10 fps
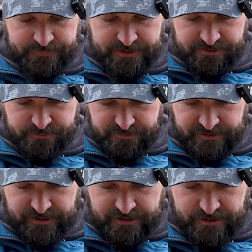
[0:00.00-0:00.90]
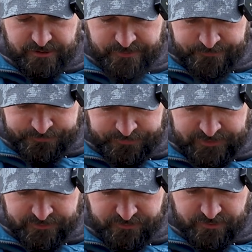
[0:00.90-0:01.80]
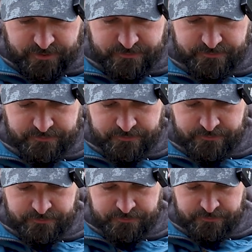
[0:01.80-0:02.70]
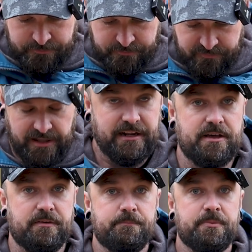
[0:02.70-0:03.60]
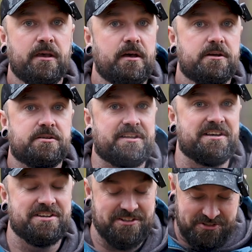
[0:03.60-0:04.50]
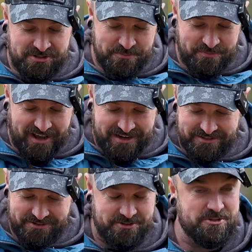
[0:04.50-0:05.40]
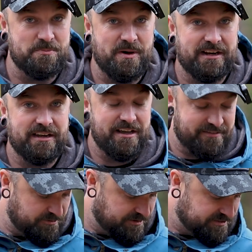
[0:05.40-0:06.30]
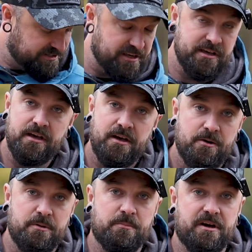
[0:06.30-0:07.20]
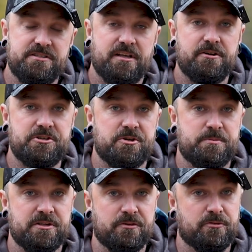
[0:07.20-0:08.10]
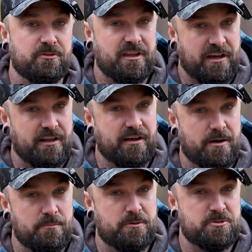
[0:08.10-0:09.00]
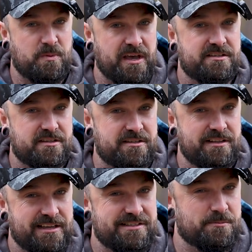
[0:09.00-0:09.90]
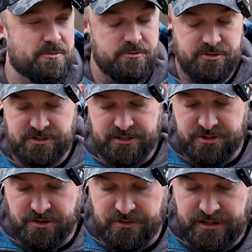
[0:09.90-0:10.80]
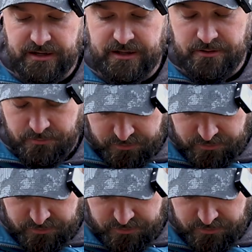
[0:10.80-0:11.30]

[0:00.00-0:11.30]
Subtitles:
These ones I think are from Balkan even. So these are just some plasters or some band-aids, and you can see with my Steri-Strips in the front, I kind of got most basic nicks and bruises that you're going to get in the